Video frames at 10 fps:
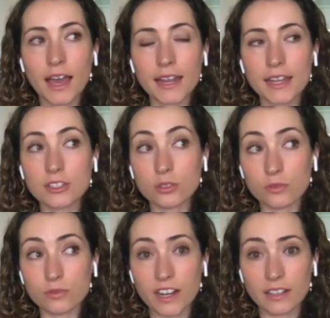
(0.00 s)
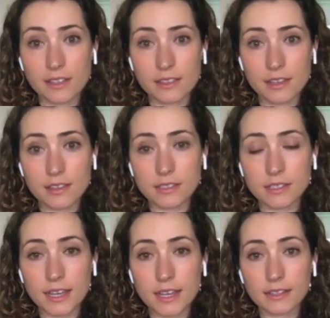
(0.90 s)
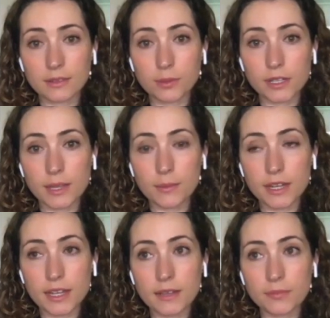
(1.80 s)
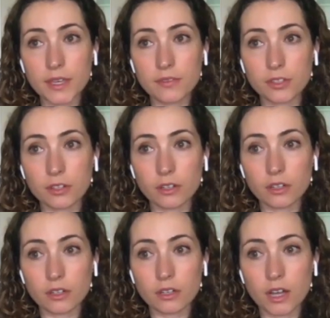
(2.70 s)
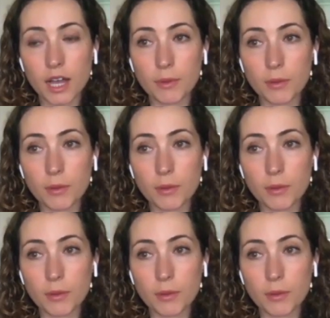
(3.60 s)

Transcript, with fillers: and I do frankly think that today it's pretty limiting if you're um,